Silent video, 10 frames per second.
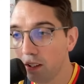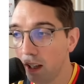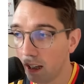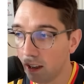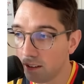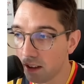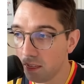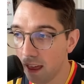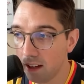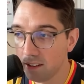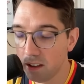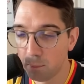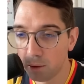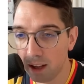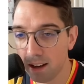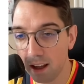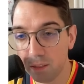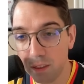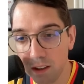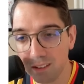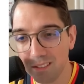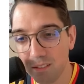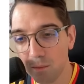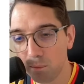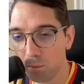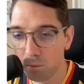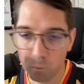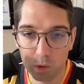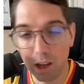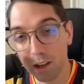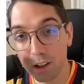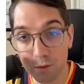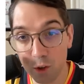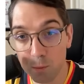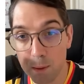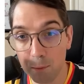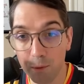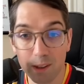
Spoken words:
And that is a number, again, I think we kind of confuse people.